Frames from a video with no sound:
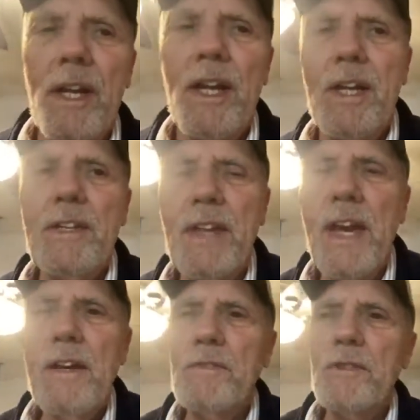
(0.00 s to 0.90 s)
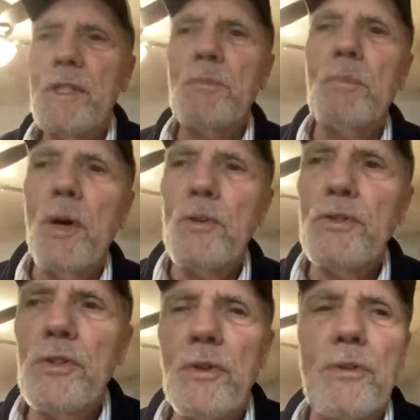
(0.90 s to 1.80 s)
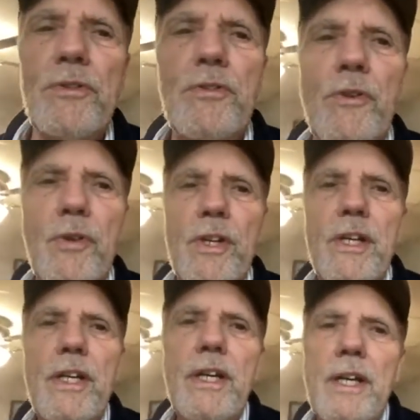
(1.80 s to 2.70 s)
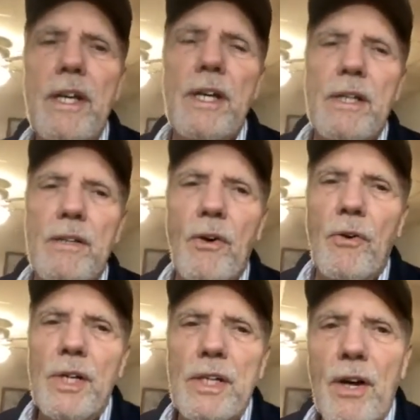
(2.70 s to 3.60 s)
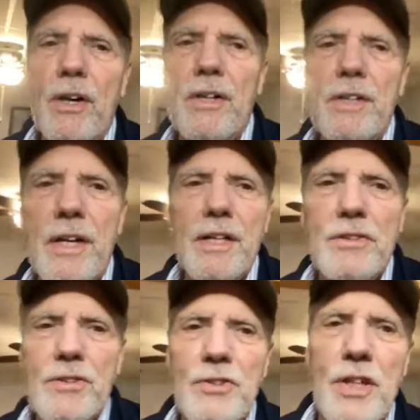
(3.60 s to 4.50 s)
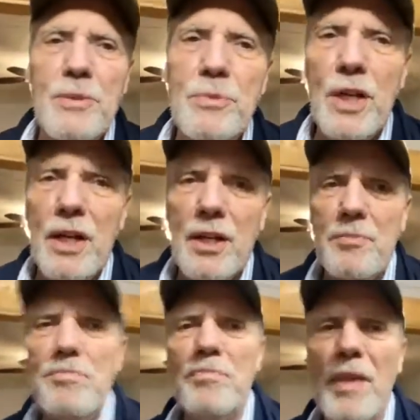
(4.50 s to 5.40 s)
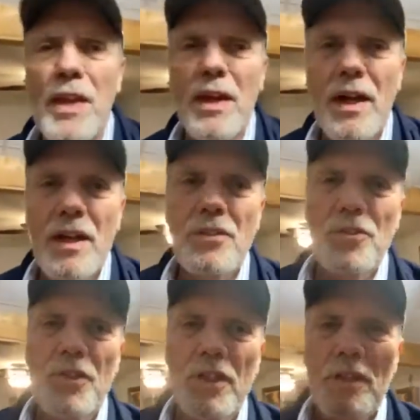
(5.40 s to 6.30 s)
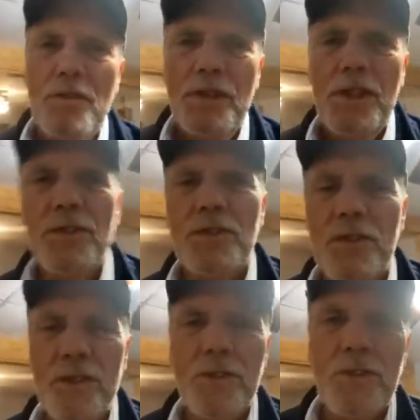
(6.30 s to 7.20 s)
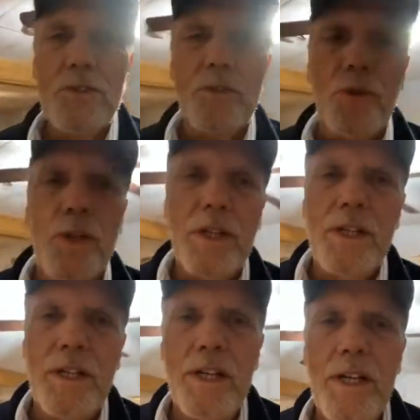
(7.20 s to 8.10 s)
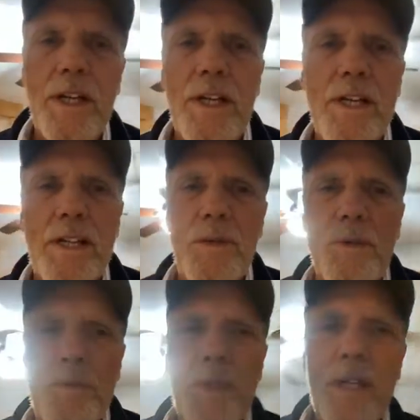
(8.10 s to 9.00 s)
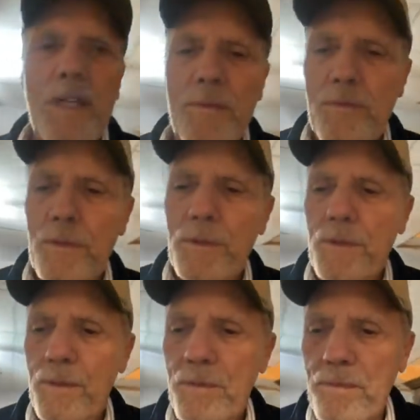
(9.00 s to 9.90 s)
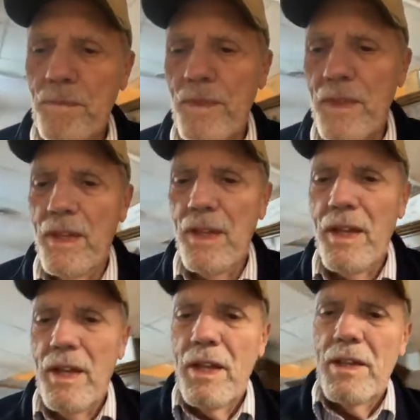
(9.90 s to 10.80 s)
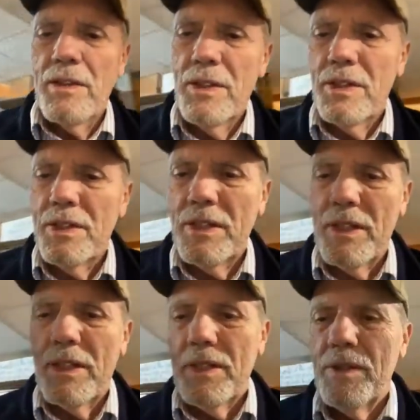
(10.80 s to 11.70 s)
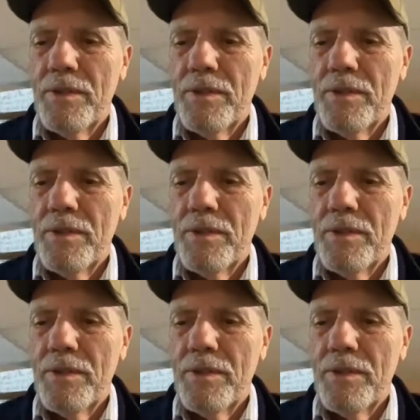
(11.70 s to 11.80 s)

and have an emotional story going on at the same time as the events in your story, that will be helpful. Then